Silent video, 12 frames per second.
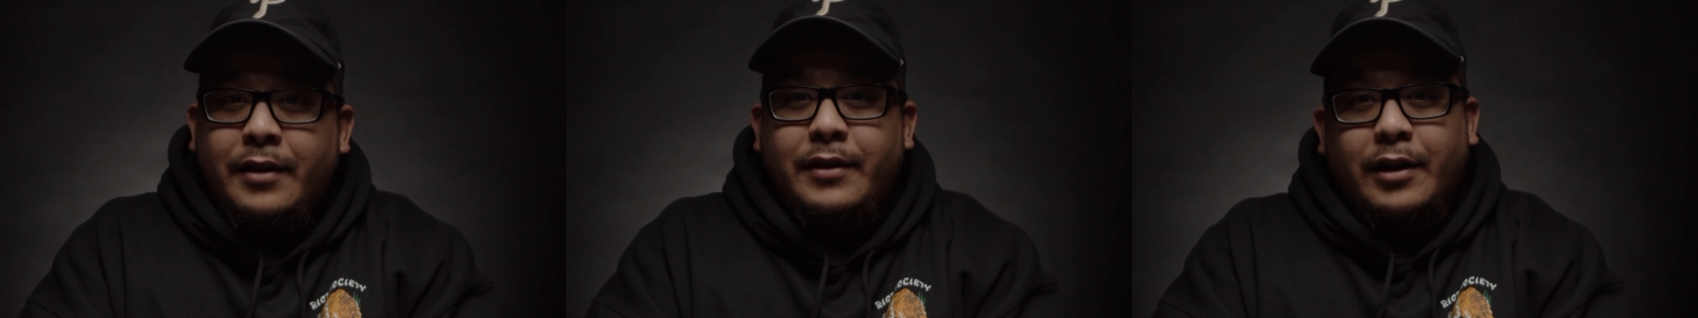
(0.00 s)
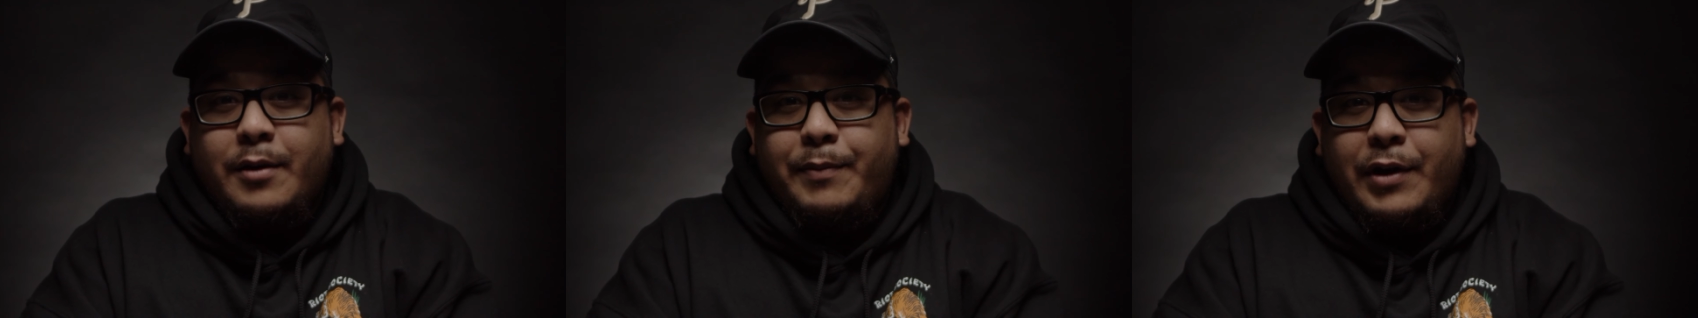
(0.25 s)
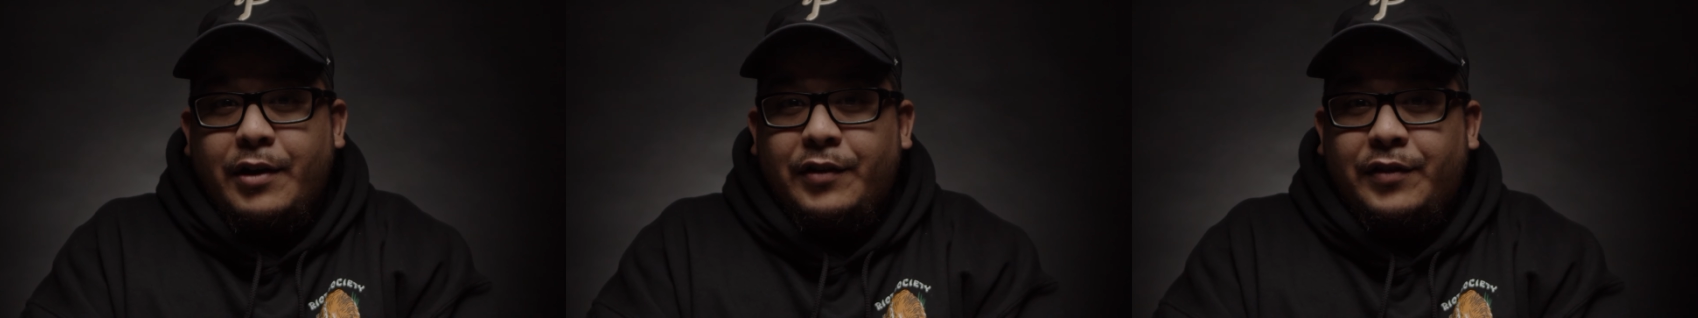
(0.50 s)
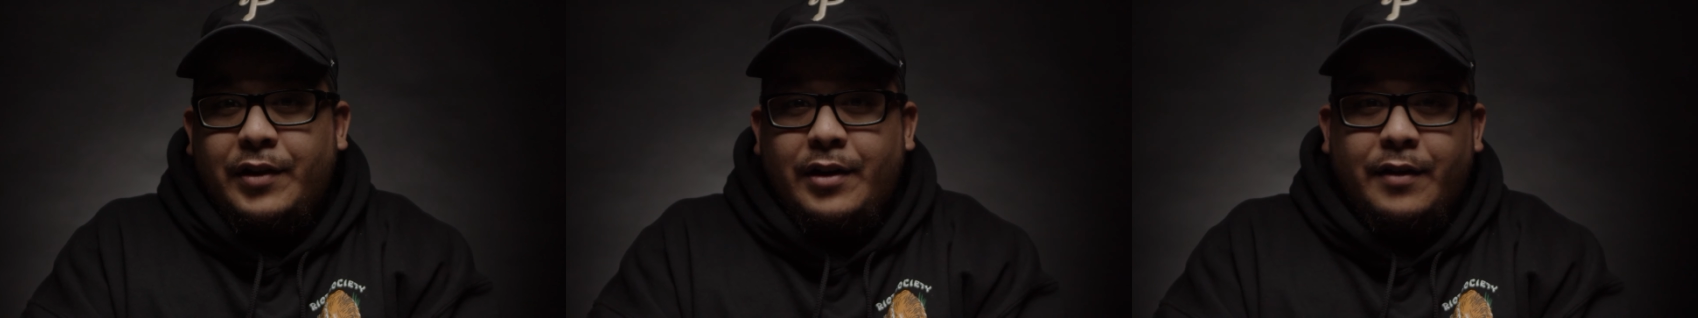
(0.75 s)
the
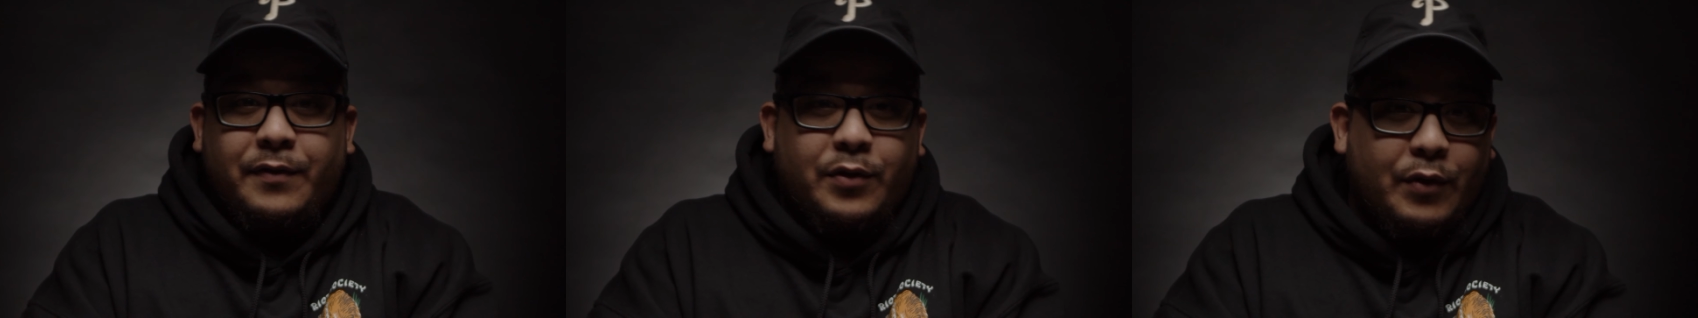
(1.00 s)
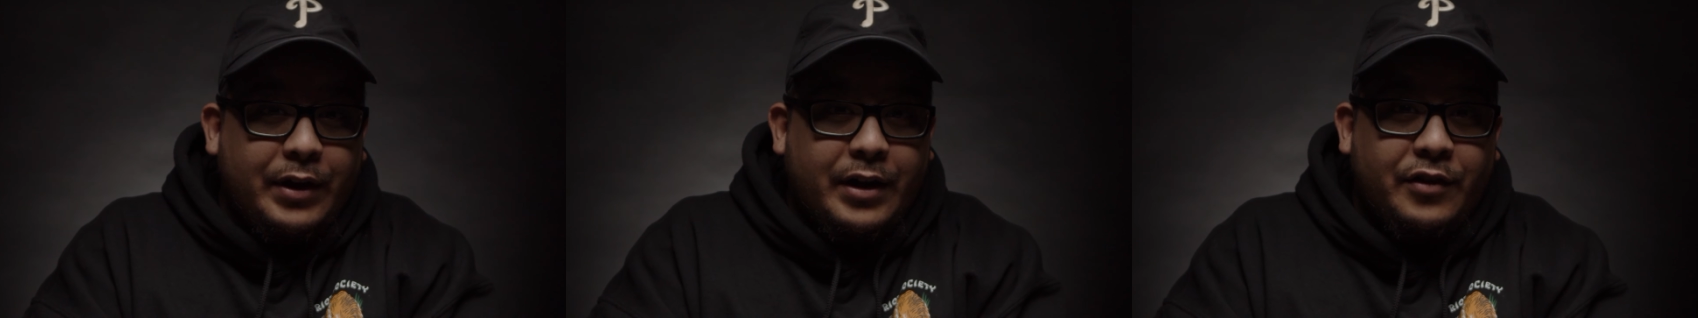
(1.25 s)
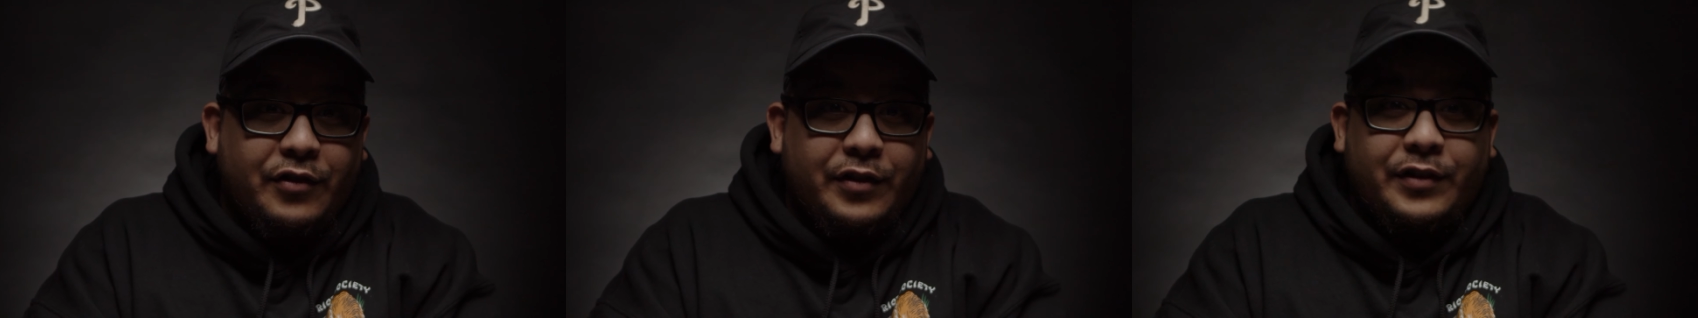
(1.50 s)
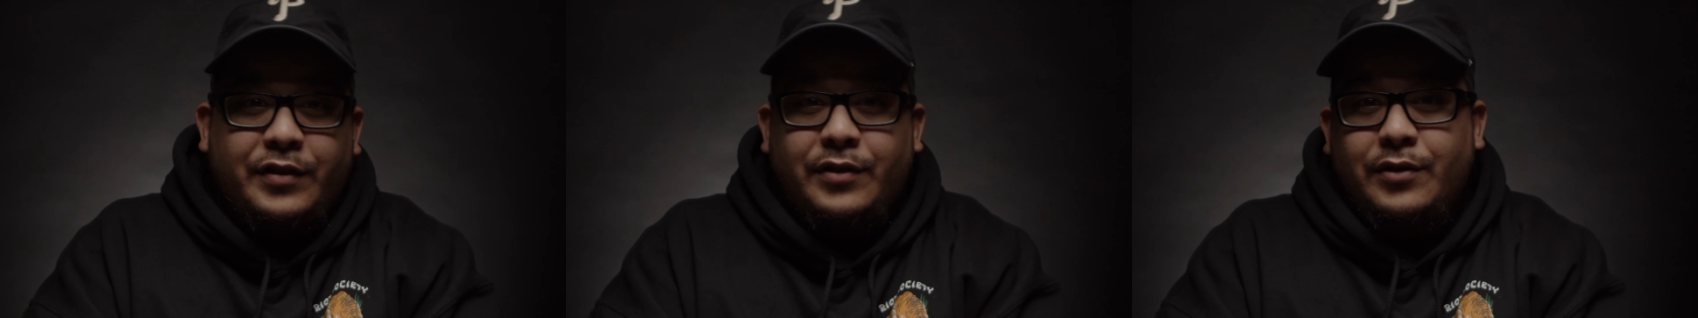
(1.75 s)
comparison of
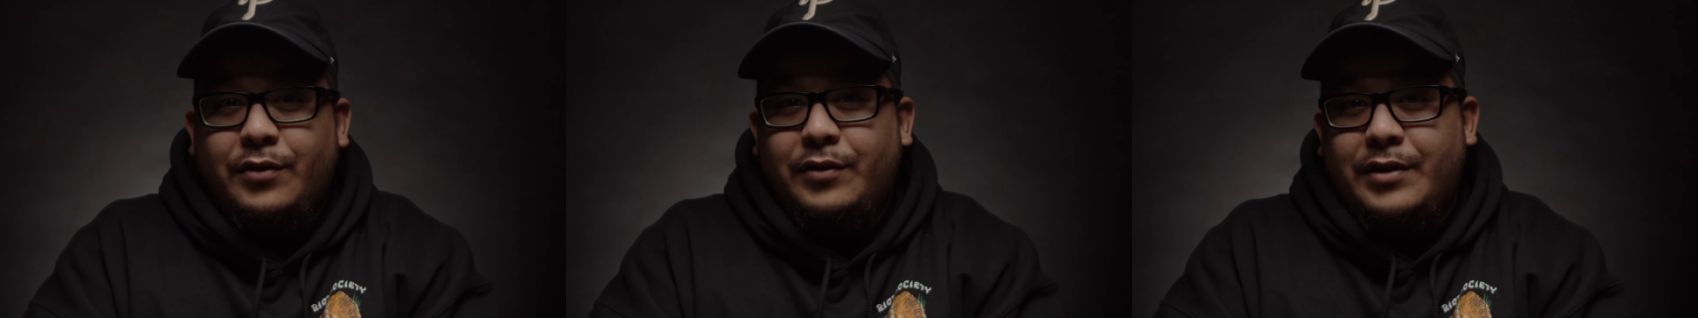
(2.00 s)
300 to